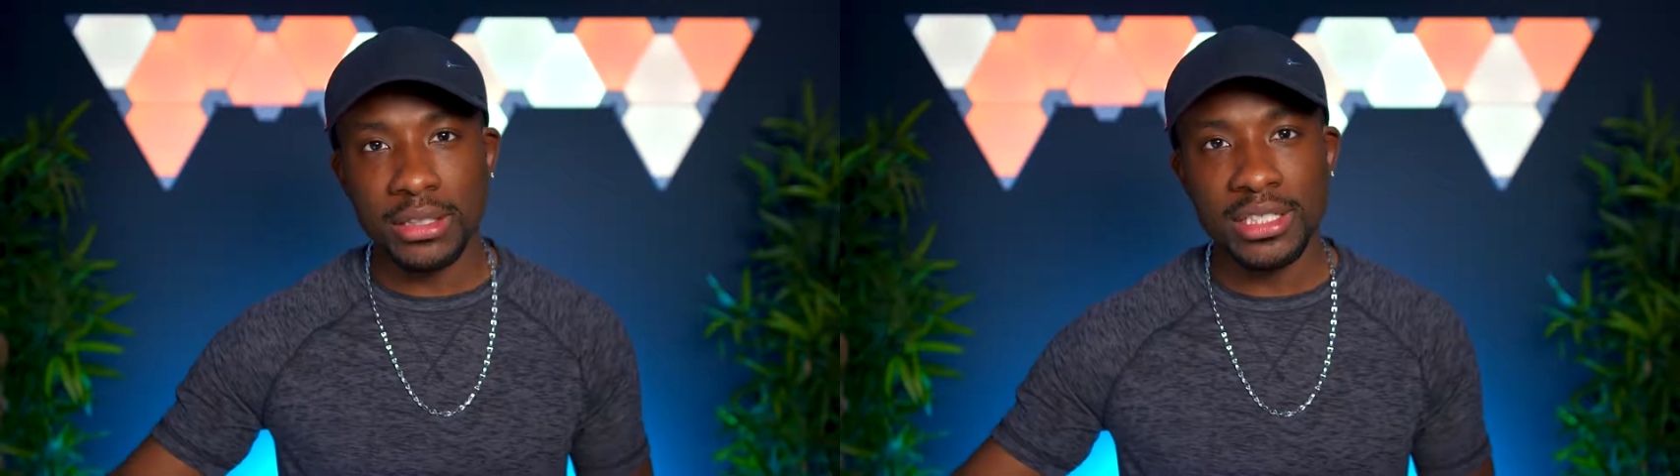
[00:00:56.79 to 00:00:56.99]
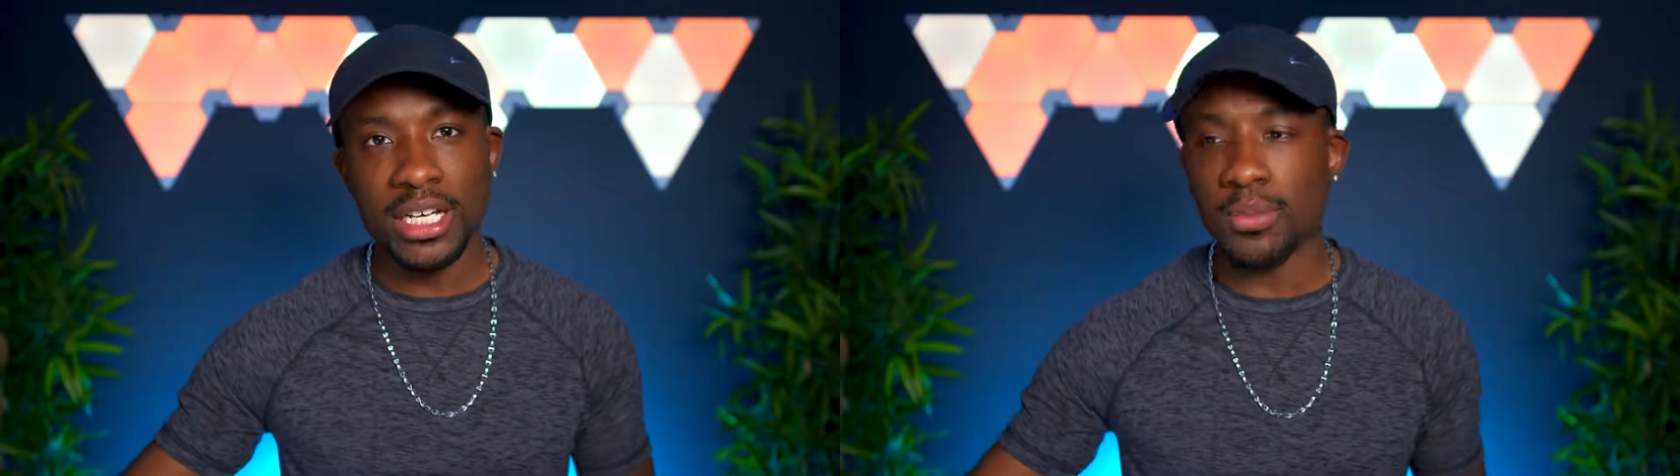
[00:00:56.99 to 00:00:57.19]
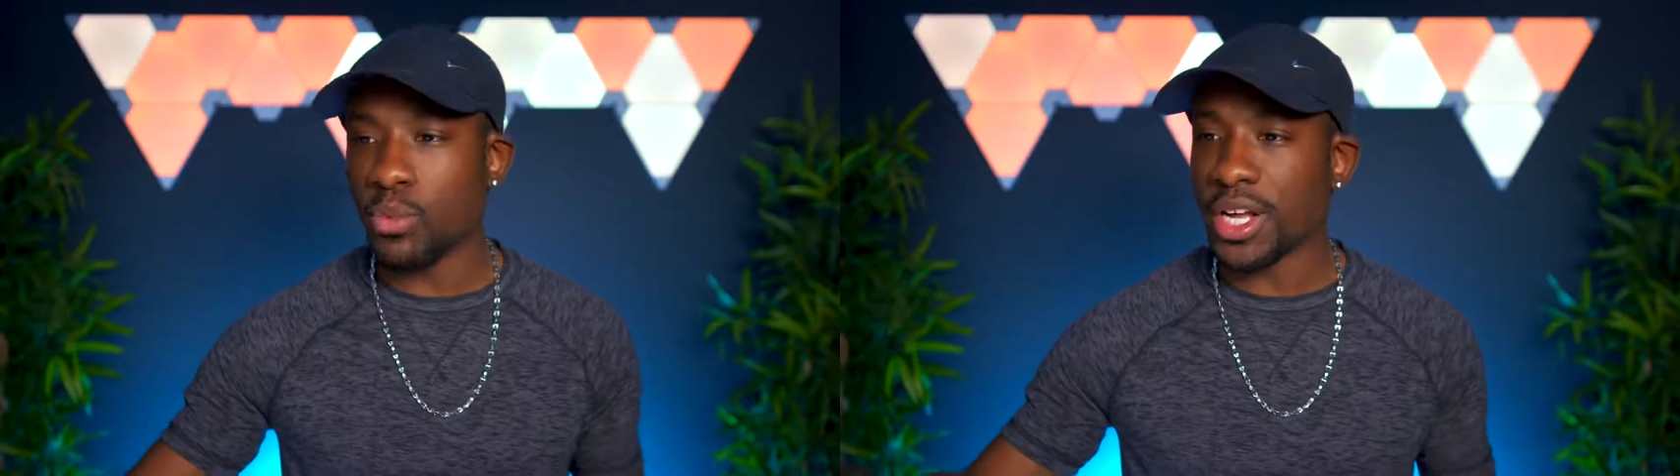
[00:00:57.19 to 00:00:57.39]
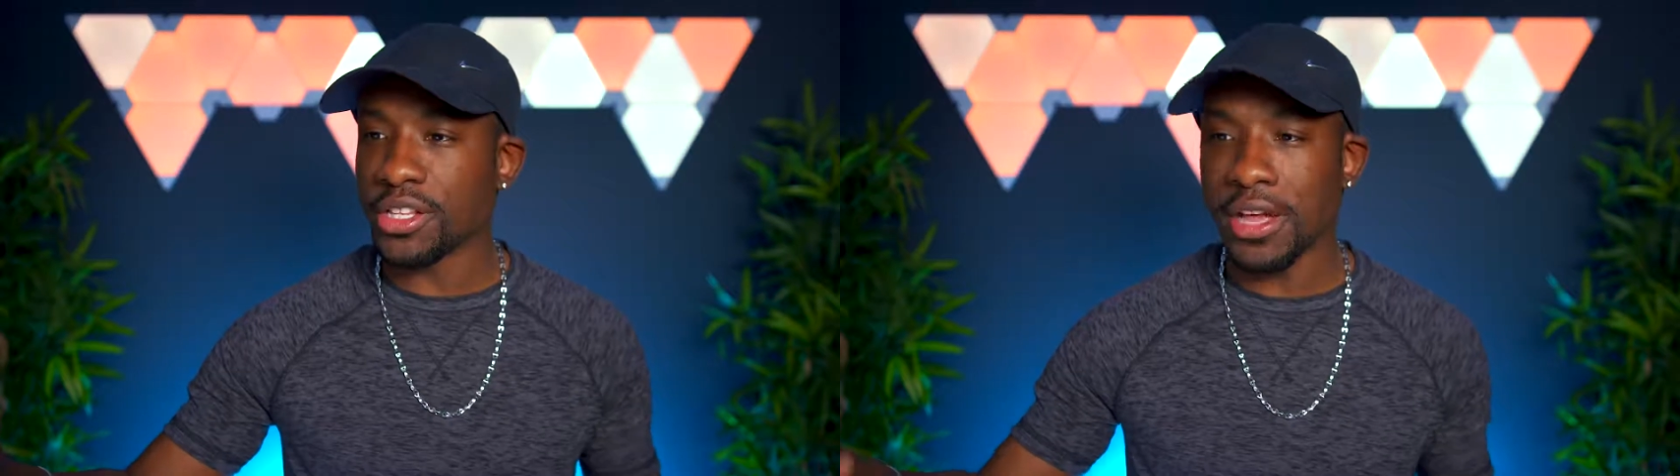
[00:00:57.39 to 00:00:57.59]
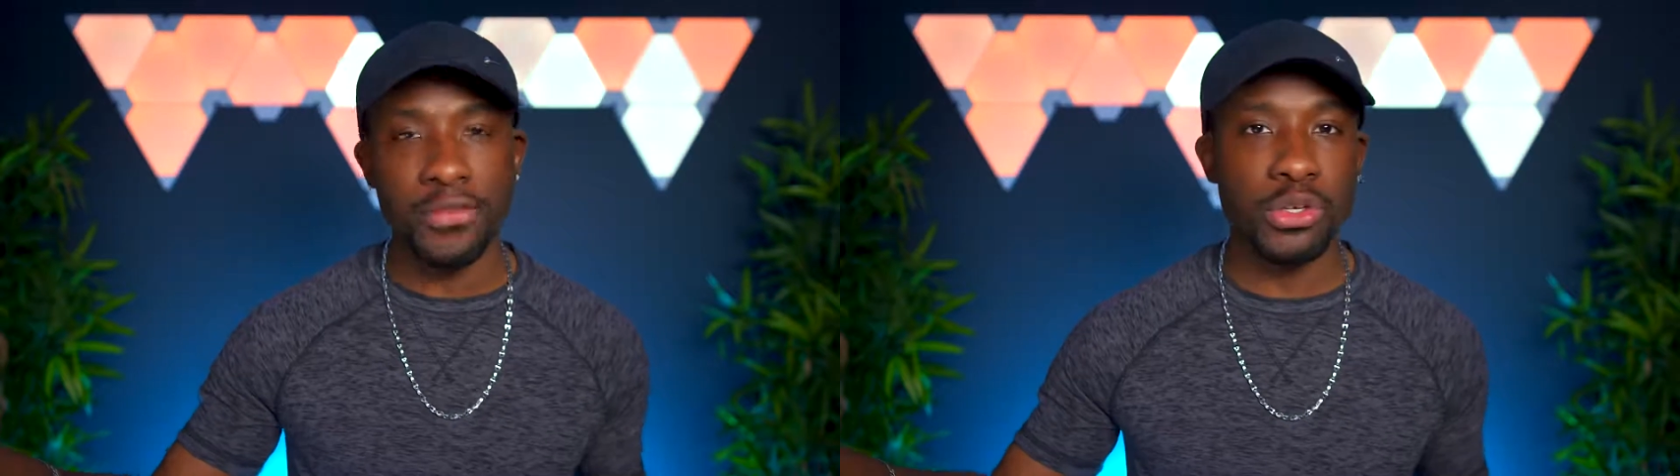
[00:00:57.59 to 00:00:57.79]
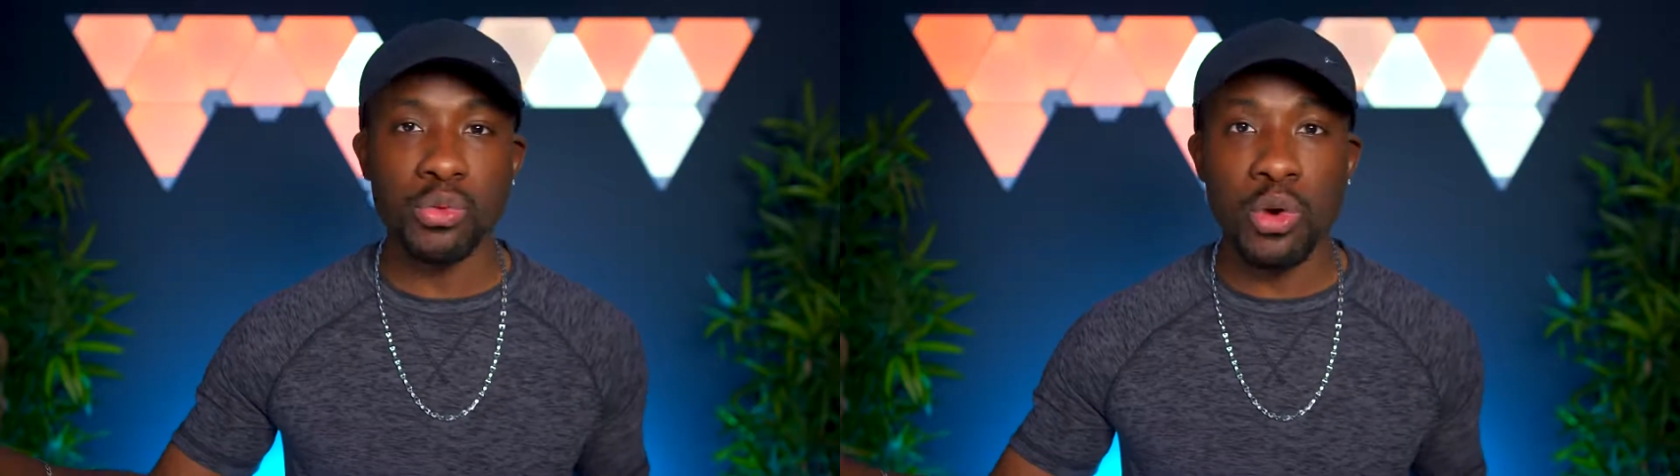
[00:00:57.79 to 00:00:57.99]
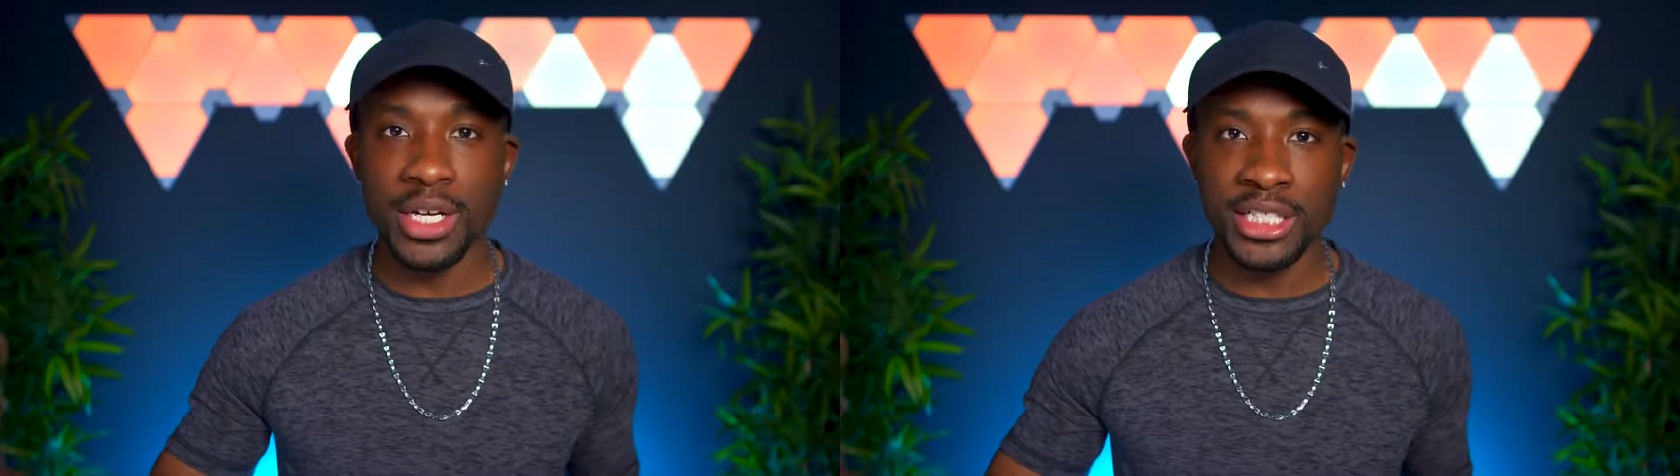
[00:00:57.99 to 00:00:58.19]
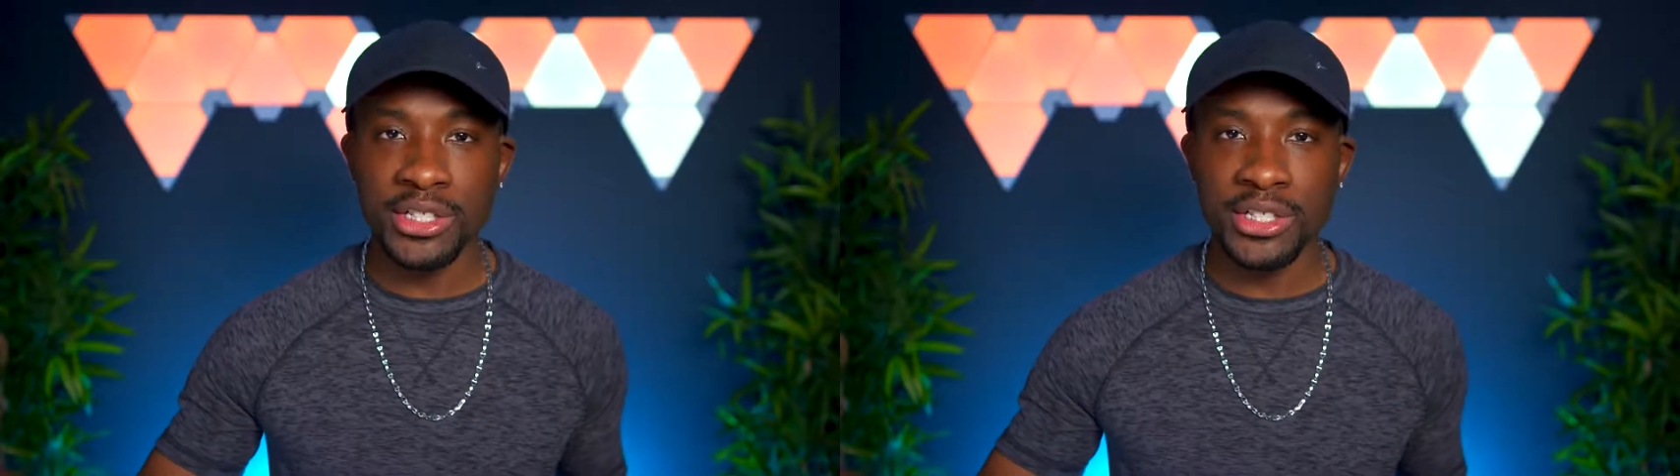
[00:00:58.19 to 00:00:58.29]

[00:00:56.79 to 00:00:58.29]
the sub whenever you wanted